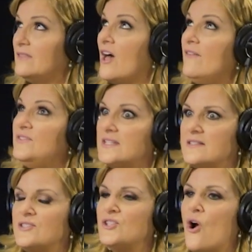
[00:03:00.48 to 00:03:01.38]
loved it
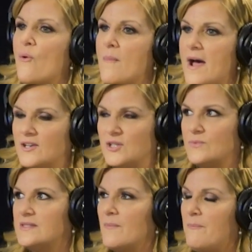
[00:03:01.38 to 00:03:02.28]
so see, much. It
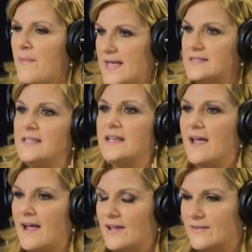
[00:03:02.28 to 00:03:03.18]
was, was the best thing
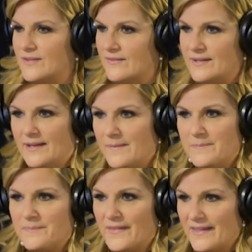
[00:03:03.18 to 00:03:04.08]
I could have given him. See,
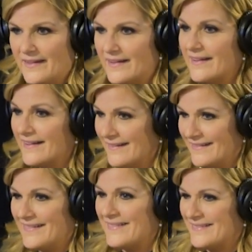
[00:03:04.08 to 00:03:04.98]
that's so
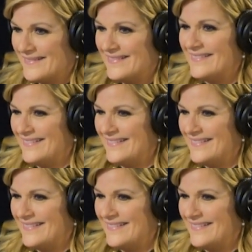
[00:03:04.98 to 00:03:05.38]
thoughtful of you.